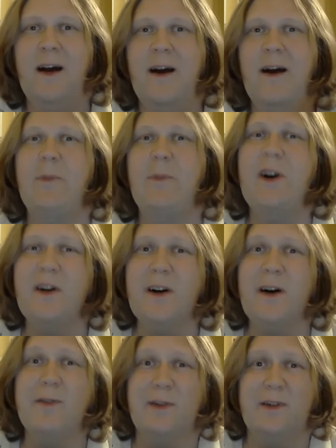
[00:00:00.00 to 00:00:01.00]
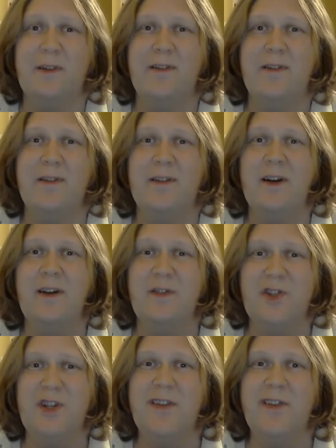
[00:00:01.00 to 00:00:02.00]
I'm a lover of
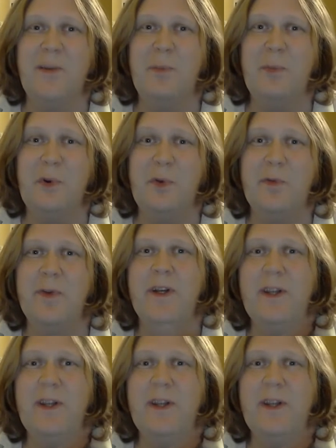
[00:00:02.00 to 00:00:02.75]
cheesy, poof,